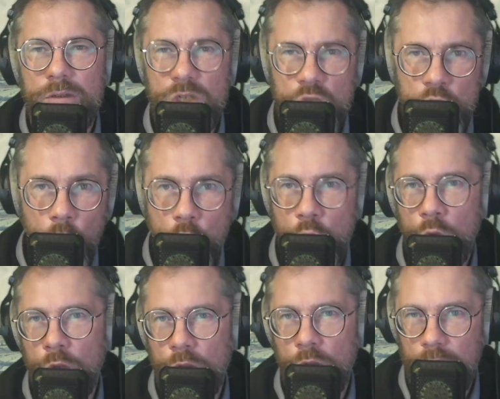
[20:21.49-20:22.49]

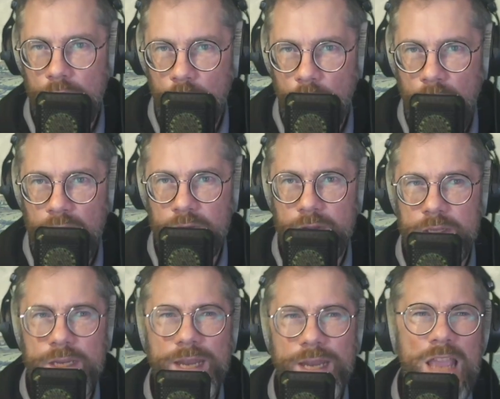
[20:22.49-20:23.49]
Total irrelevance.
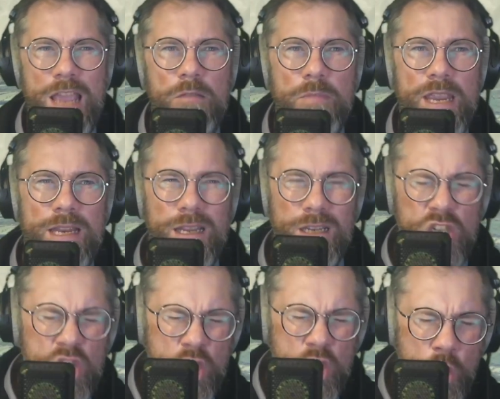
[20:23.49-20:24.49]
And I mean
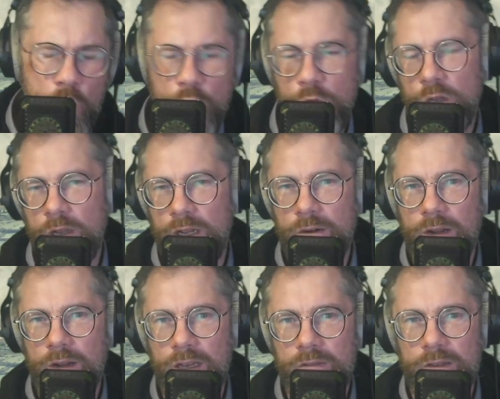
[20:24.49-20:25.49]
total
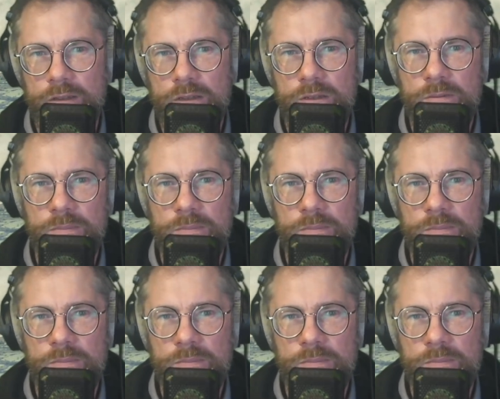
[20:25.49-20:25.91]
irrelevance.